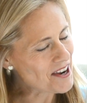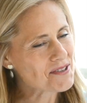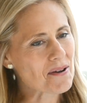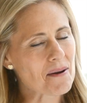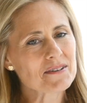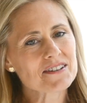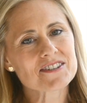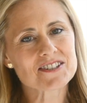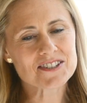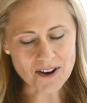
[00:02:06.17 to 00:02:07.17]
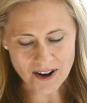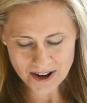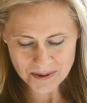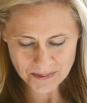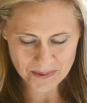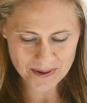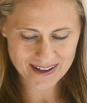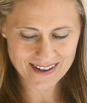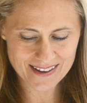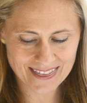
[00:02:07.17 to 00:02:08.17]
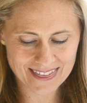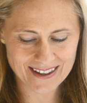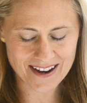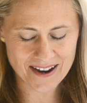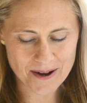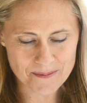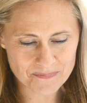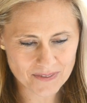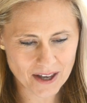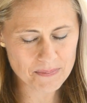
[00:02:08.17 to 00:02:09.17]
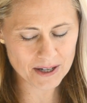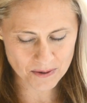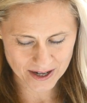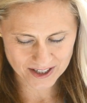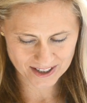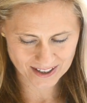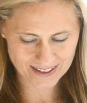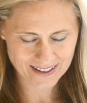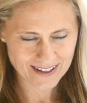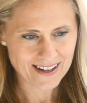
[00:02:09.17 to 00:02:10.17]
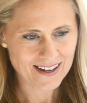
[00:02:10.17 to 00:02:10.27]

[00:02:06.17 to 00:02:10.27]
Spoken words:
So I'm going to start with a big question.